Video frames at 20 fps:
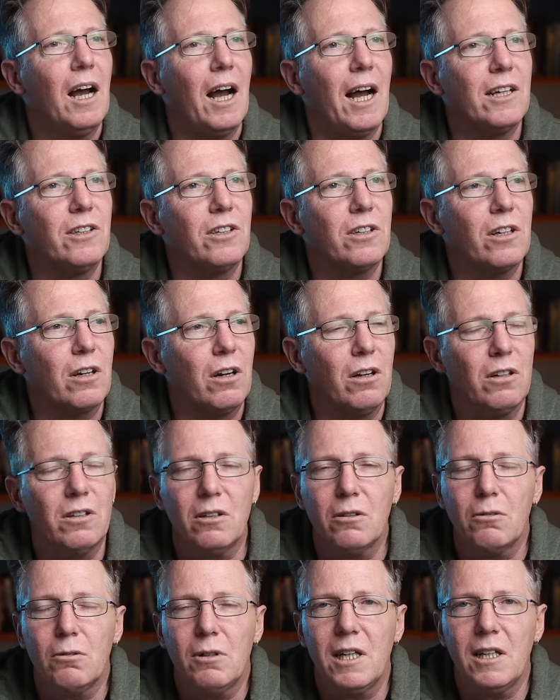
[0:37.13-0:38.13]
And so
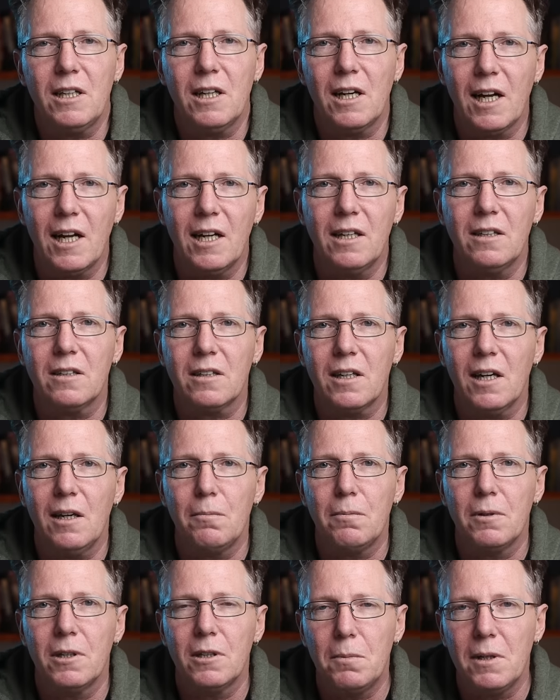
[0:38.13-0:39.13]
consequently, the
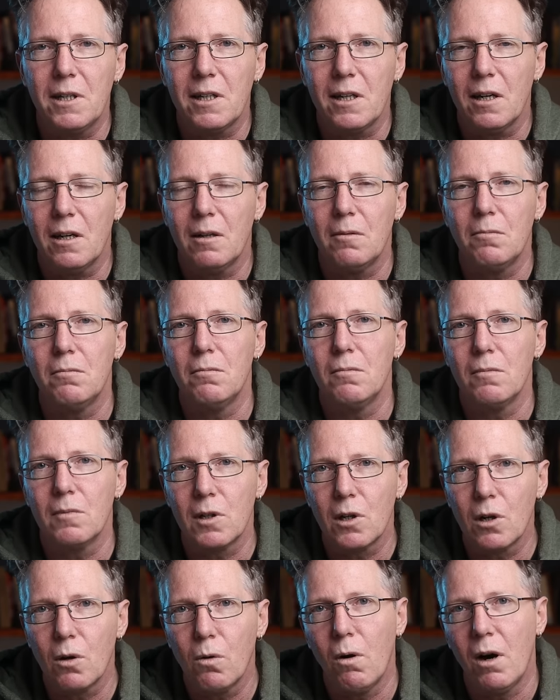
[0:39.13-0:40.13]
landscape has become
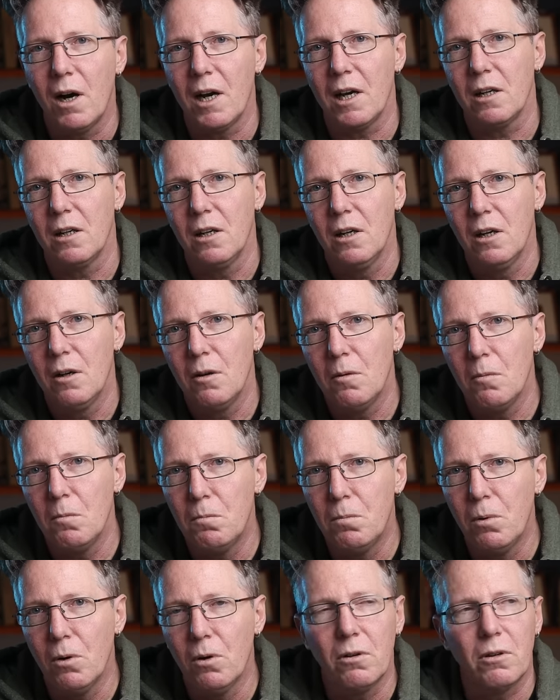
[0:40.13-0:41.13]
quite
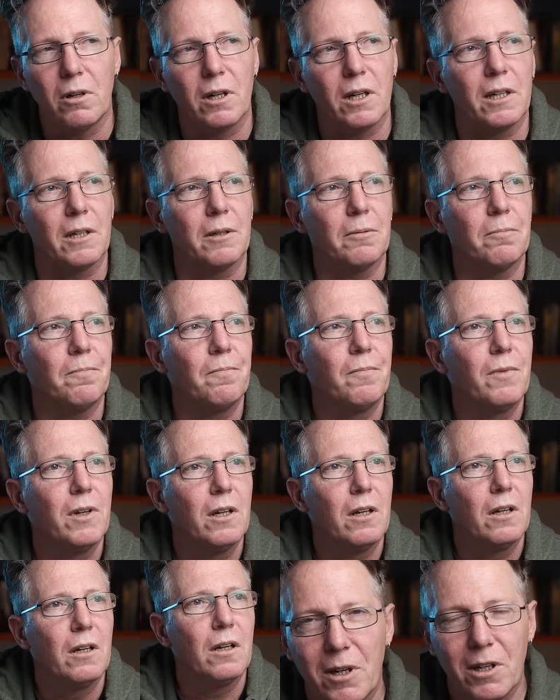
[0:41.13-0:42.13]
boring.
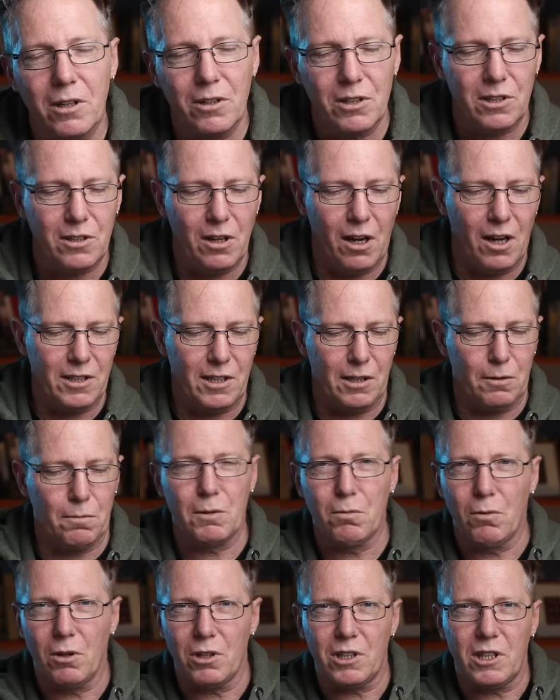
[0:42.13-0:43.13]
When I got started
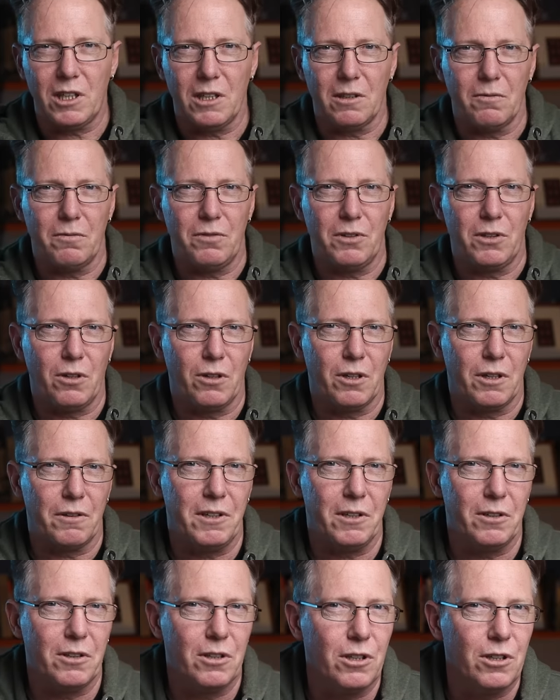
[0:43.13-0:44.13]
with watching
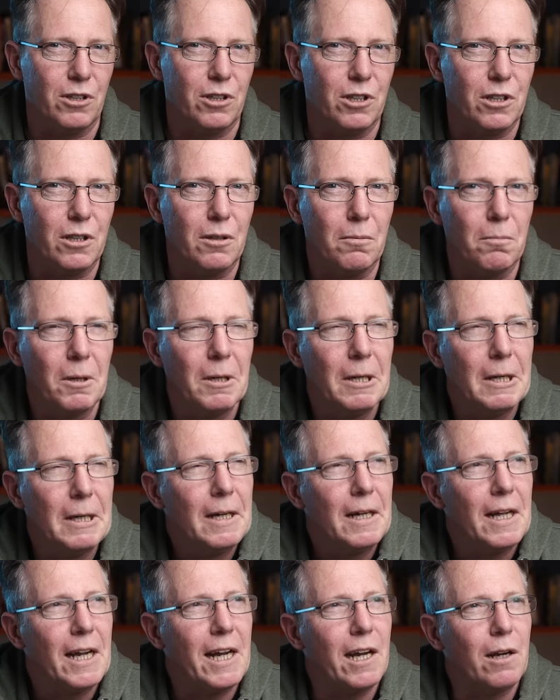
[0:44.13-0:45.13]
photography on YouTube,
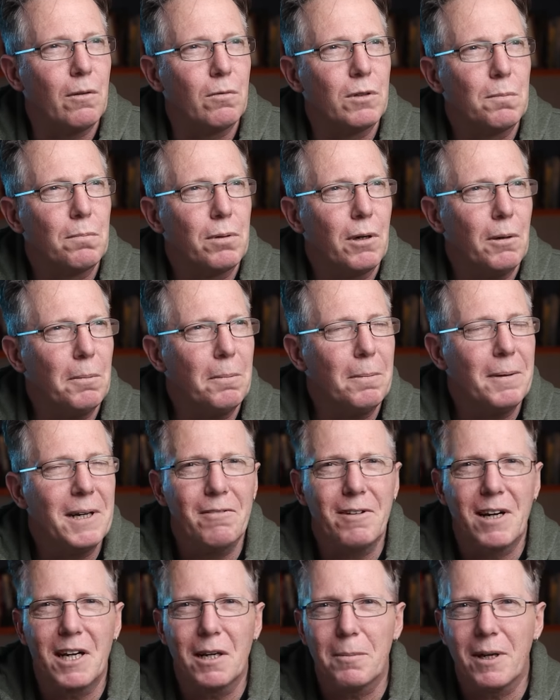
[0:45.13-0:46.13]
it was probably
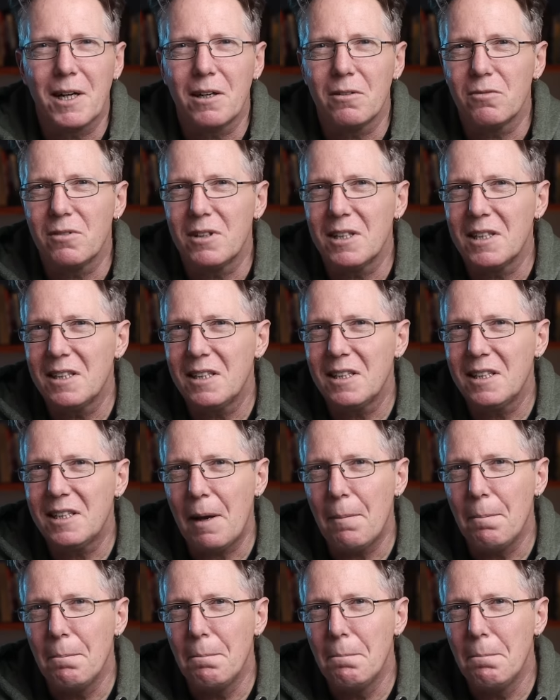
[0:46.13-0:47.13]
around about
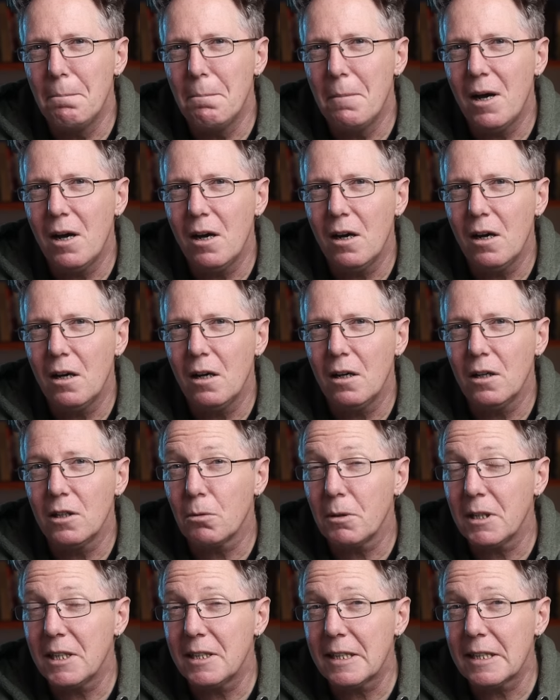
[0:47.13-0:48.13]
December
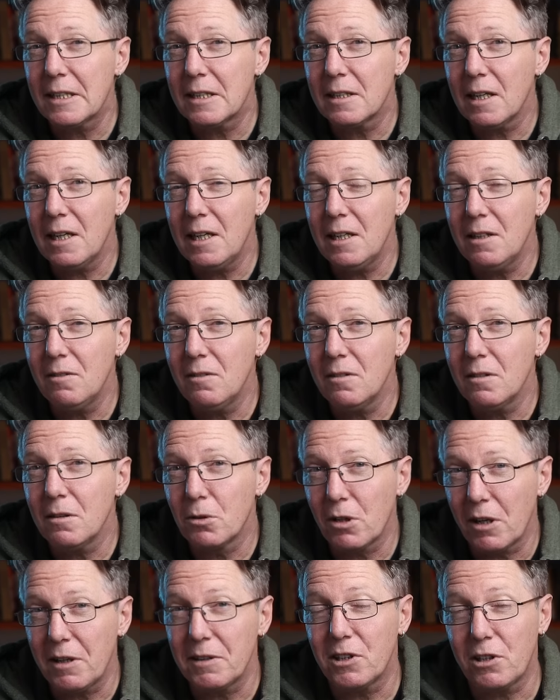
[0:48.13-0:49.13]
2016. It
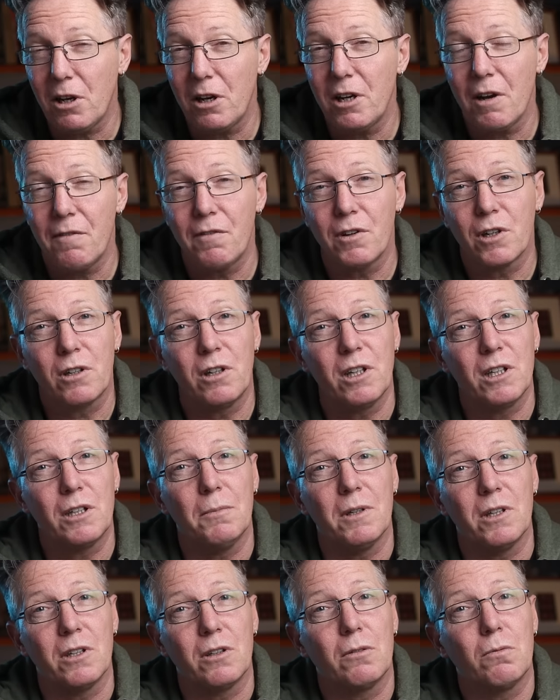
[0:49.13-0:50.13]
was certainly over
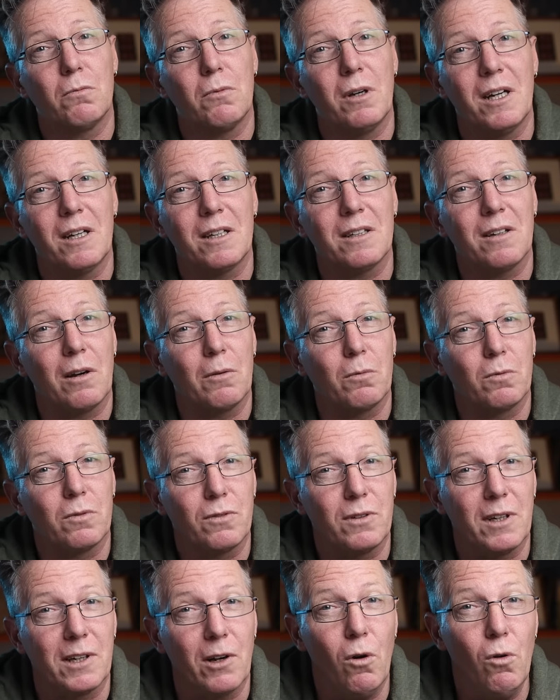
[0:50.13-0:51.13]
Christmas where I
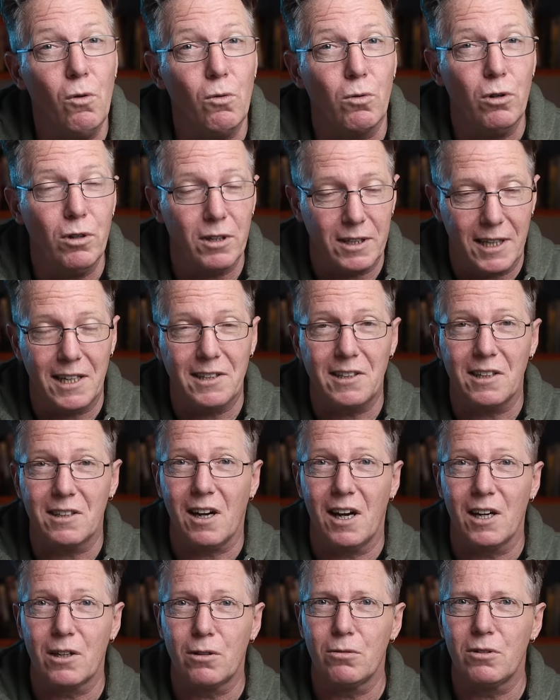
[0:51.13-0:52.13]
said, oh, look, there's this
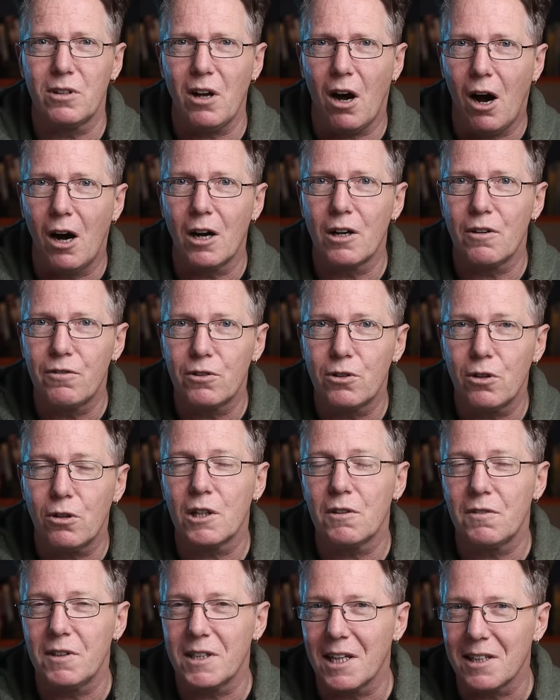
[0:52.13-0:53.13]
guy called The Art of
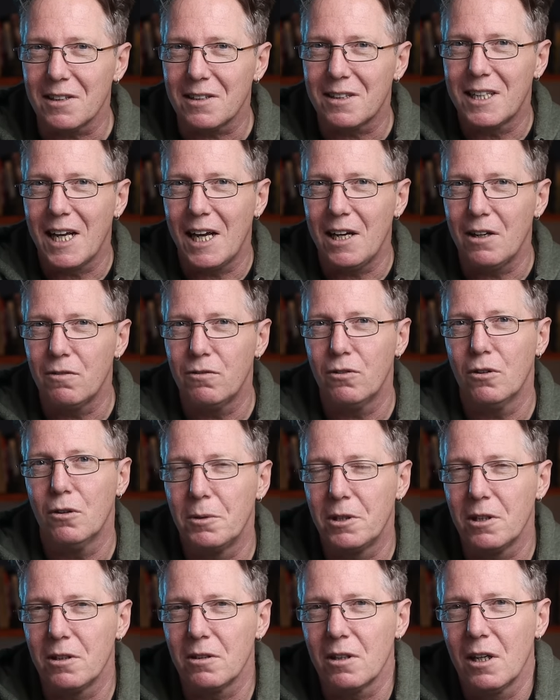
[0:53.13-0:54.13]
Photography. That's Ted
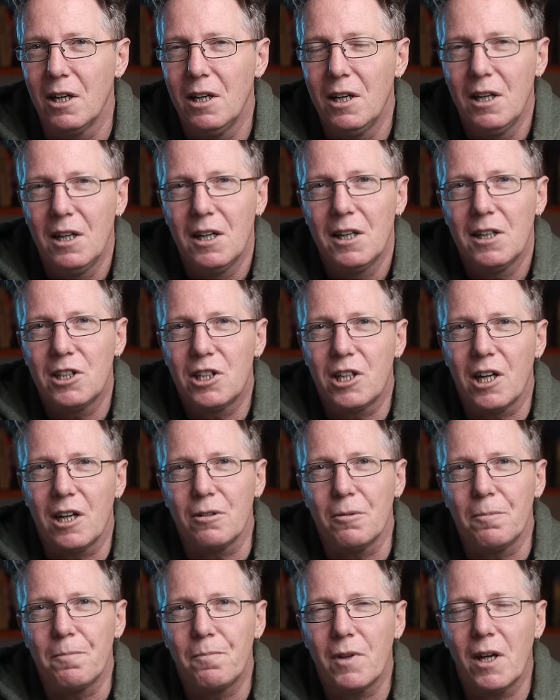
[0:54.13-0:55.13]
Forbes's
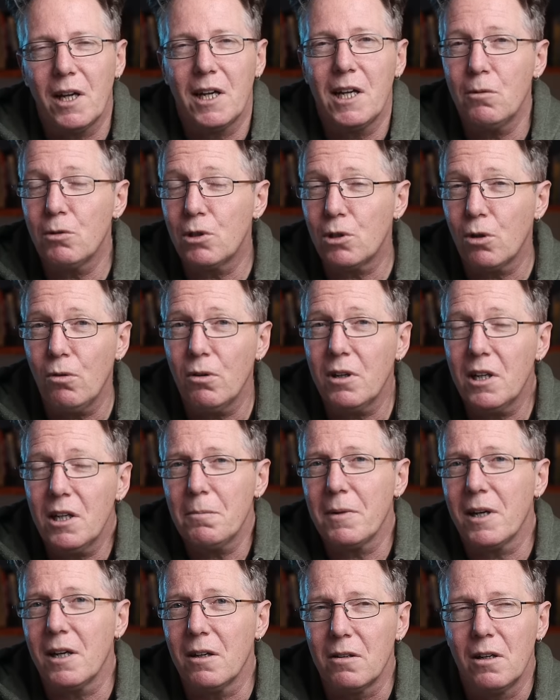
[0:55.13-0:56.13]
channel. And he was talking
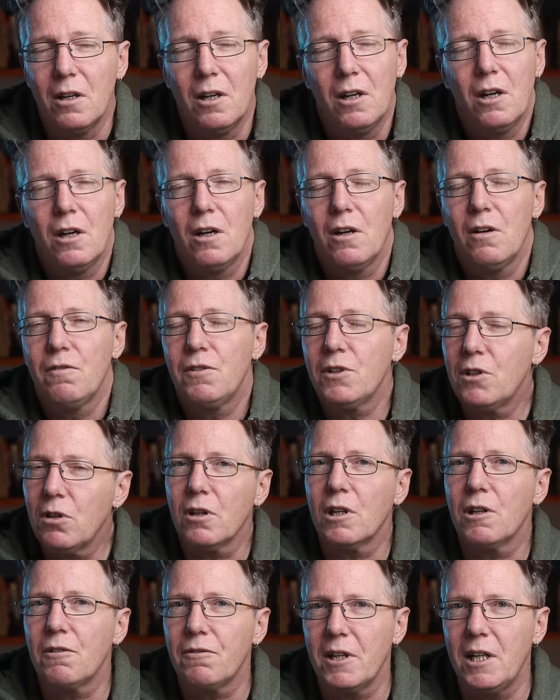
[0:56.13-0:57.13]
about
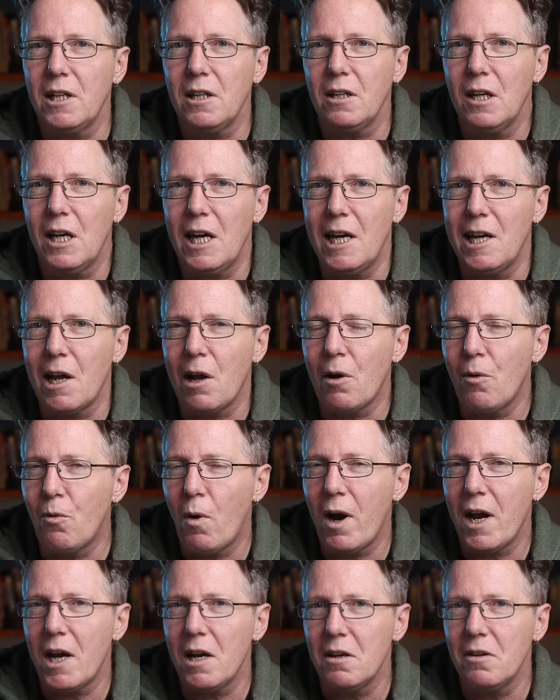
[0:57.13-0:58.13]
photography in a
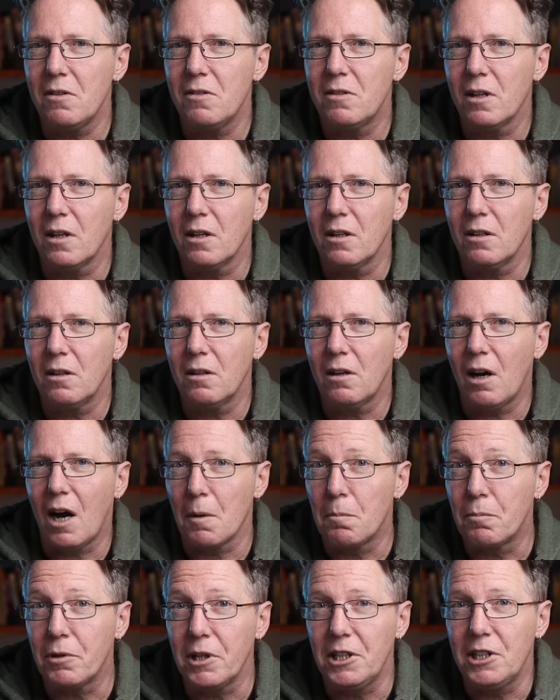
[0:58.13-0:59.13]
way that I
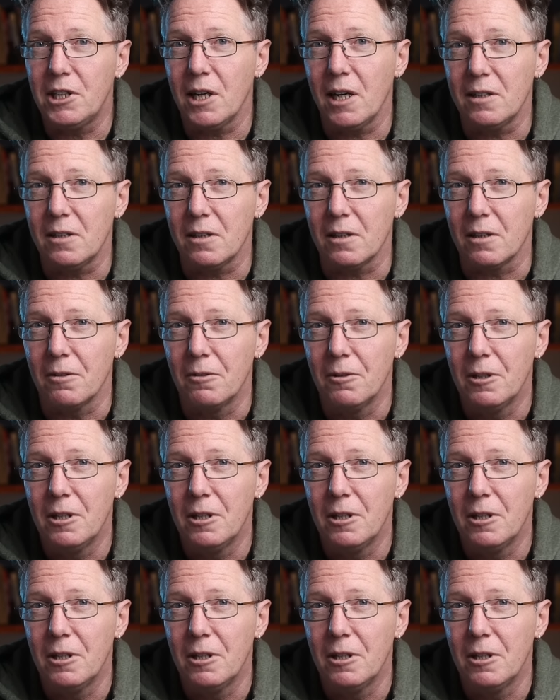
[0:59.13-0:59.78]
appreciated.